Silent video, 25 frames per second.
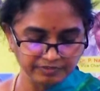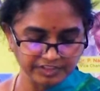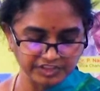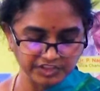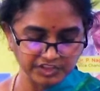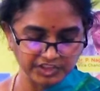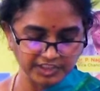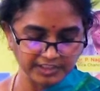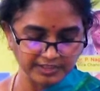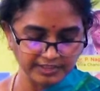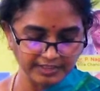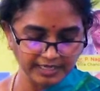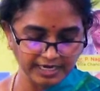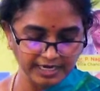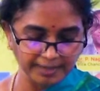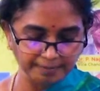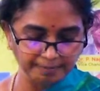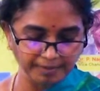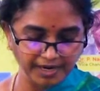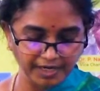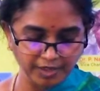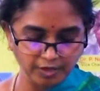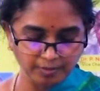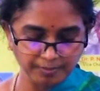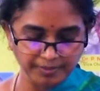vision and
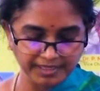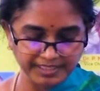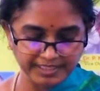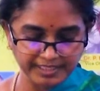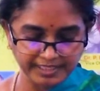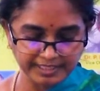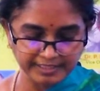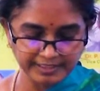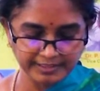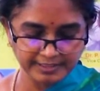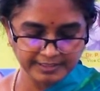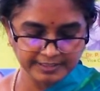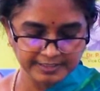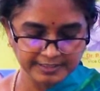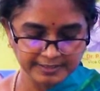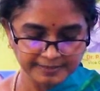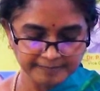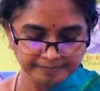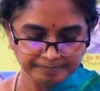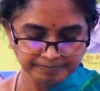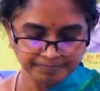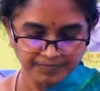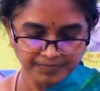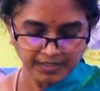biometrics,